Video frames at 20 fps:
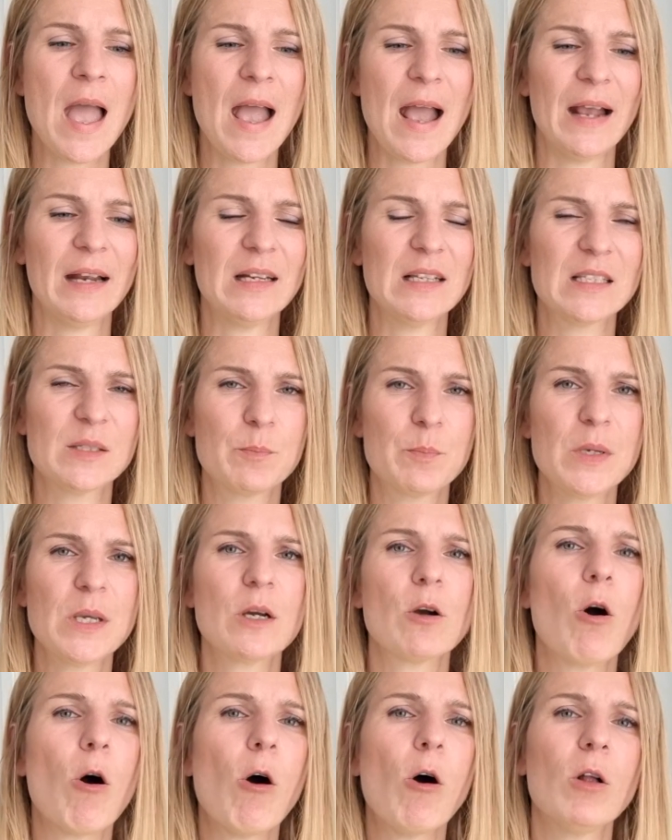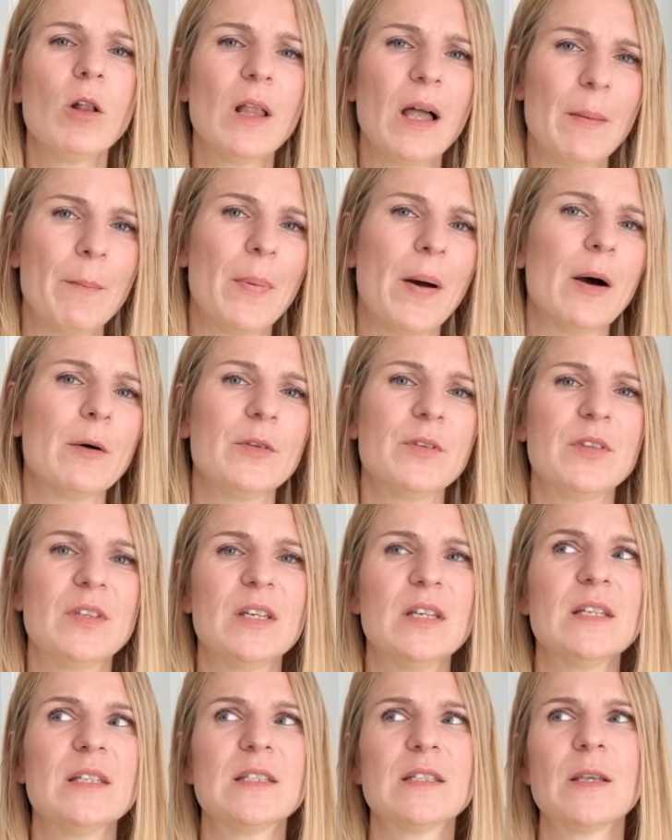And I speak all about
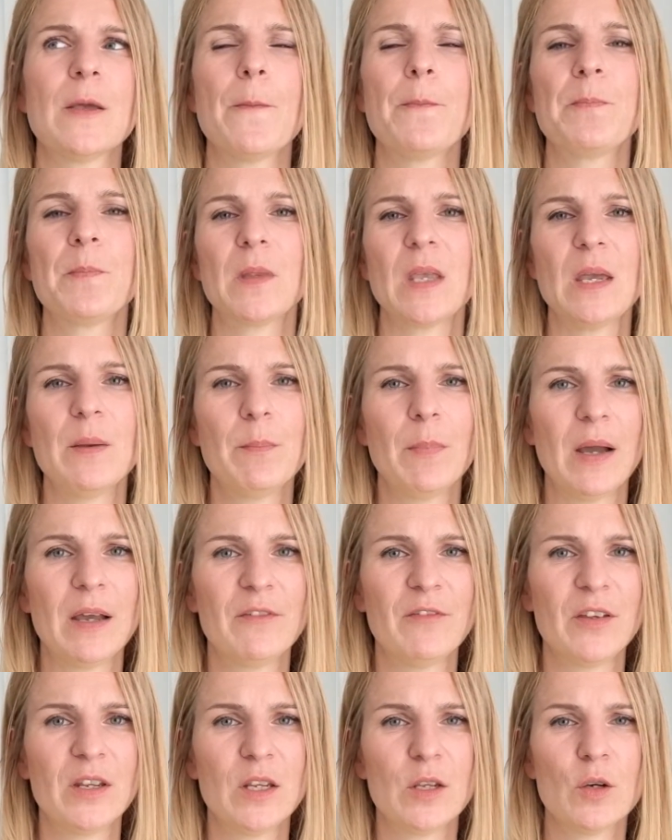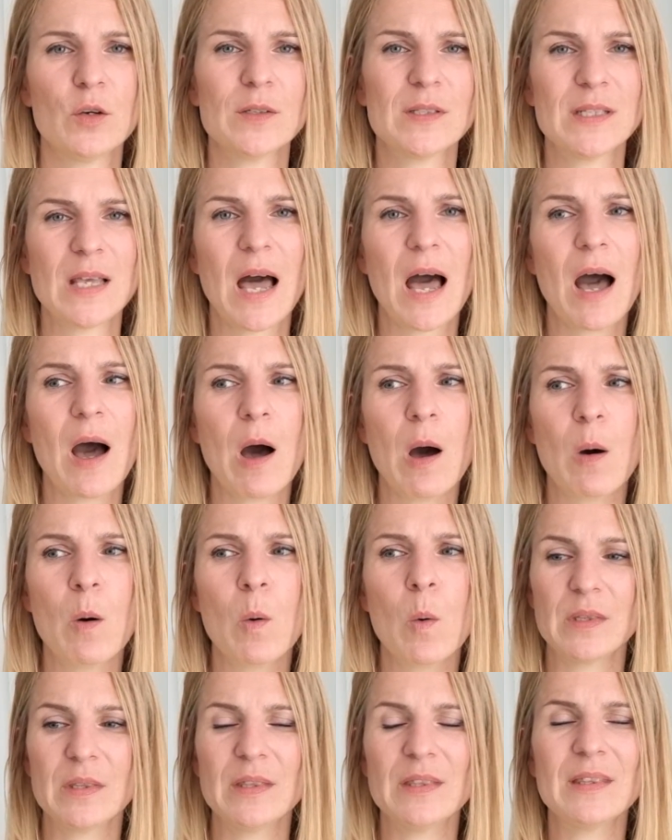this in my videos
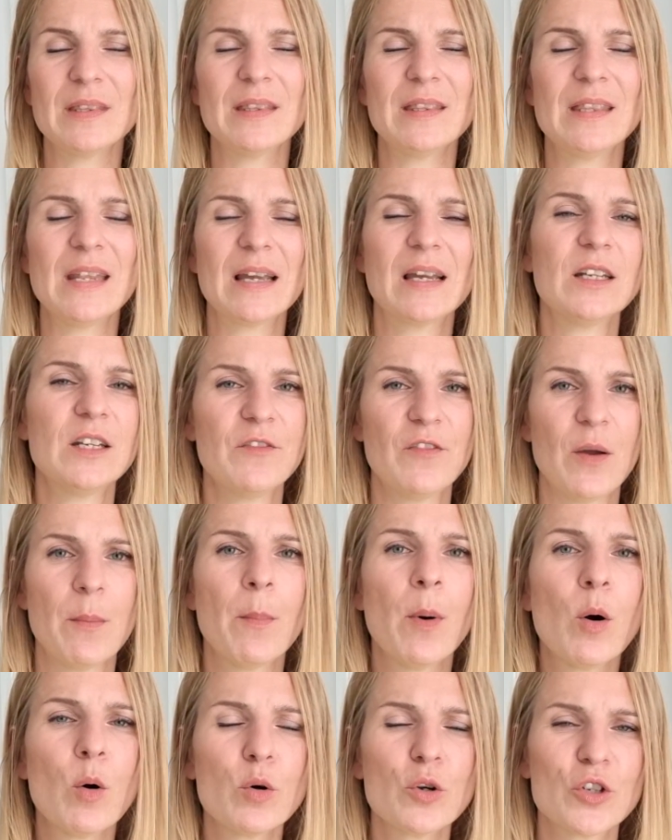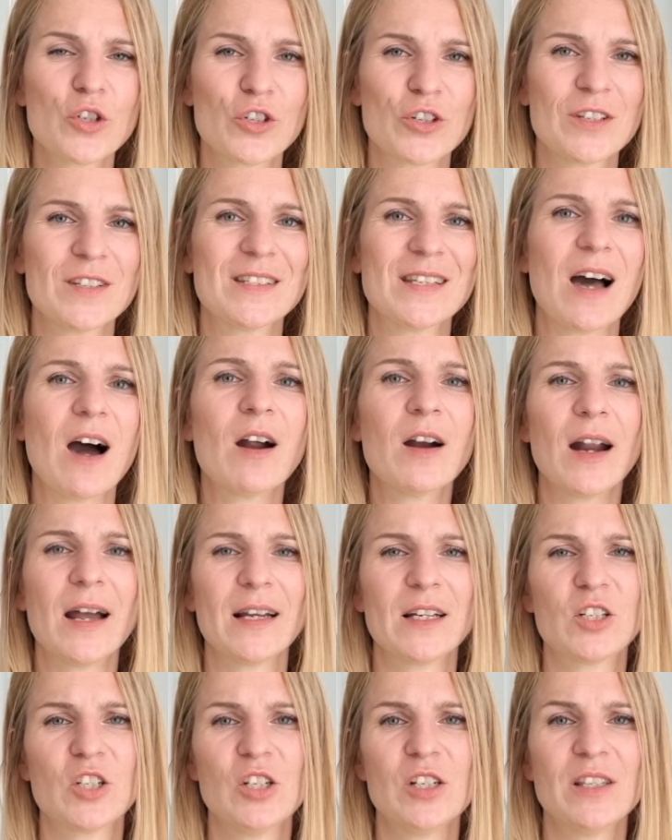how negative emotions are
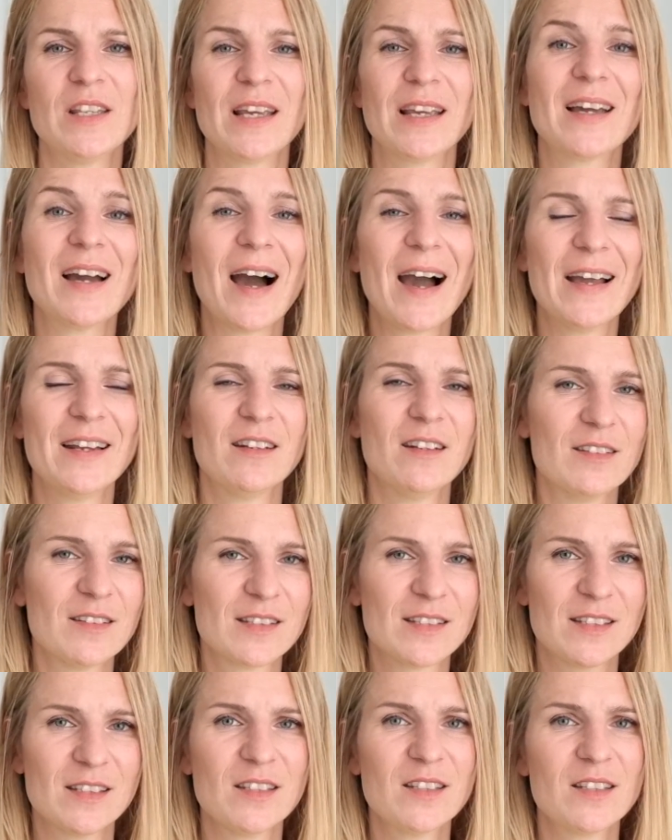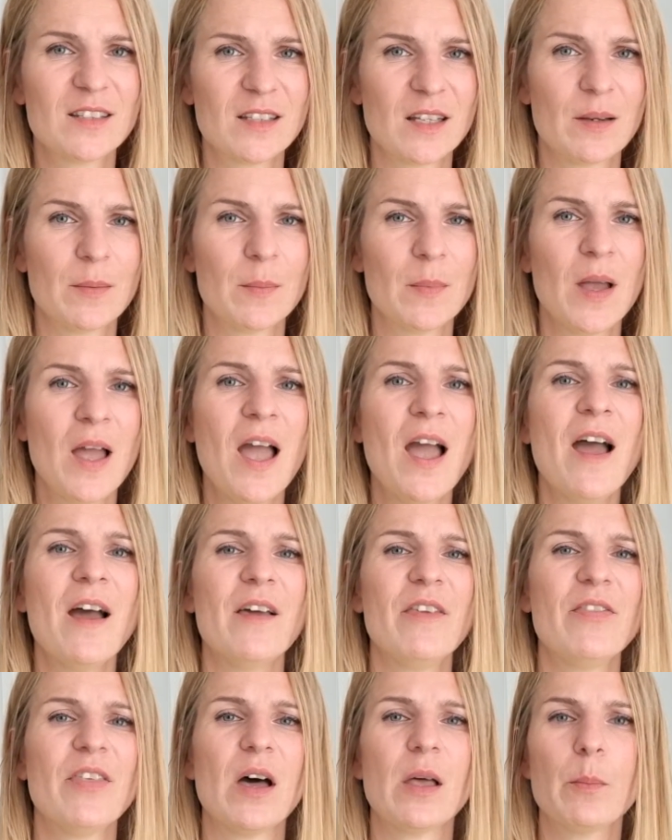actually the guidance system
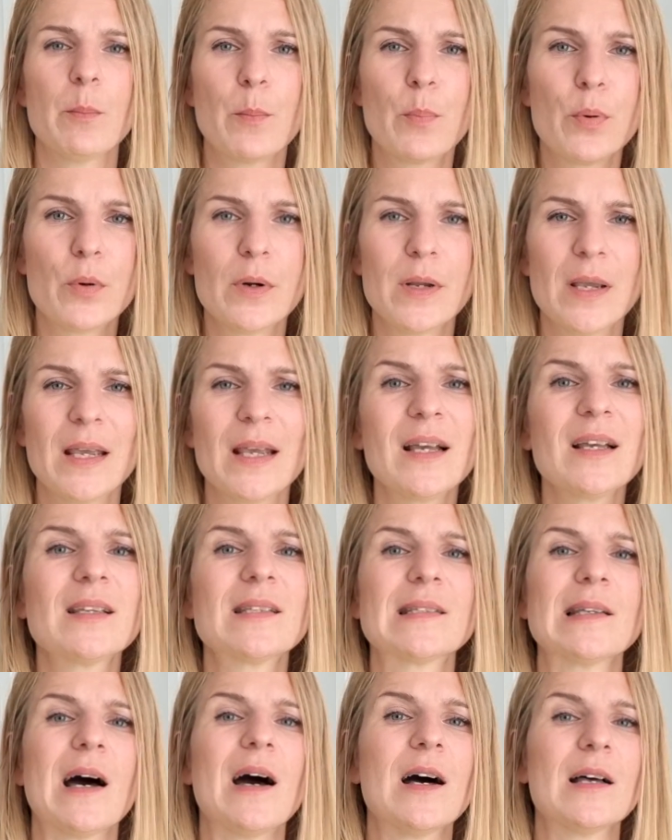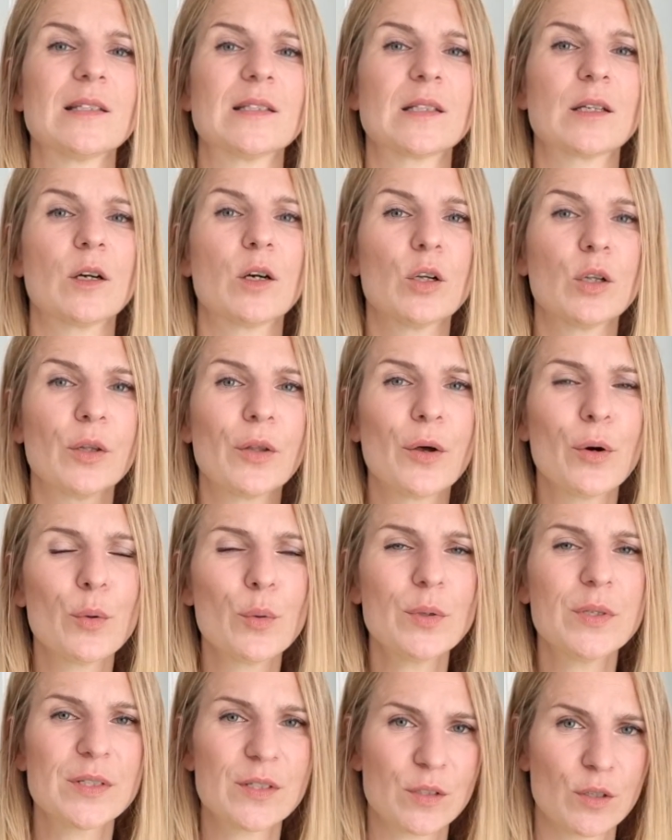that brings us
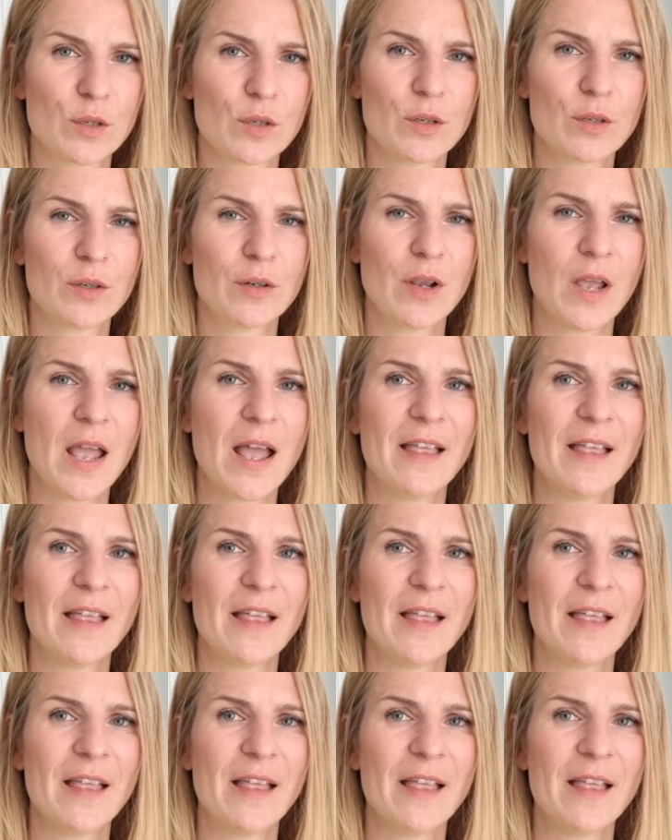closer,